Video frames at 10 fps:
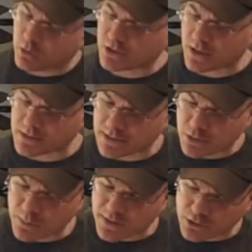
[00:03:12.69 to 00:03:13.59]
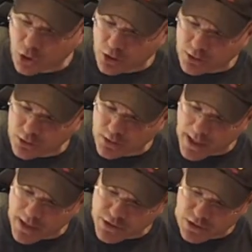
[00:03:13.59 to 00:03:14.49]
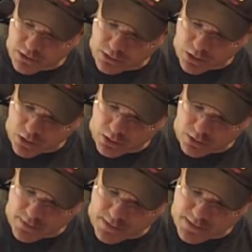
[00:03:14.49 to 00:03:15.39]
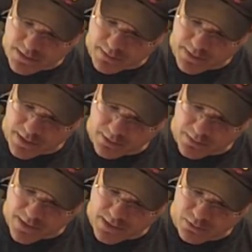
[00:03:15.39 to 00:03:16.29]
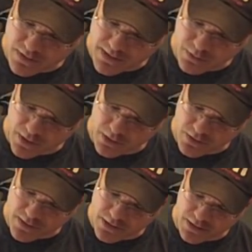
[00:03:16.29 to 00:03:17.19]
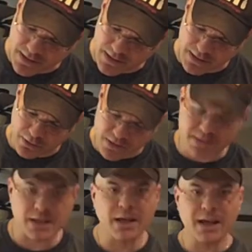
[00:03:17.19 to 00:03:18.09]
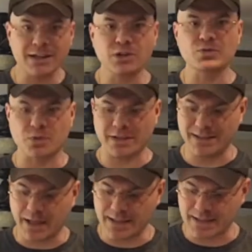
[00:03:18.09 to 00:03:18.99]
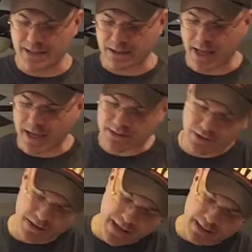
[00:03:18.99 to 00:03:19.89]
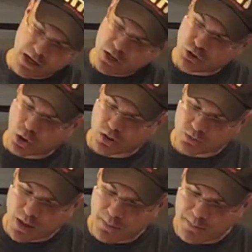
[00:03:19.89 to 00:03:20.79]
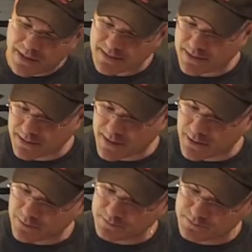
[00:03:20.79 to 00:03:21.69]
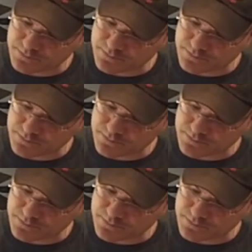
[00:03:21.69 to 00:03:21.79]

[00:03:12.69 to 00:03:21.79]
Modelo is a little bit darker adjunct lager than some of the other Mexican ones. That's why I use this. You get it looks it looks really nice in the glass. You're getting that dark rum mixed in there.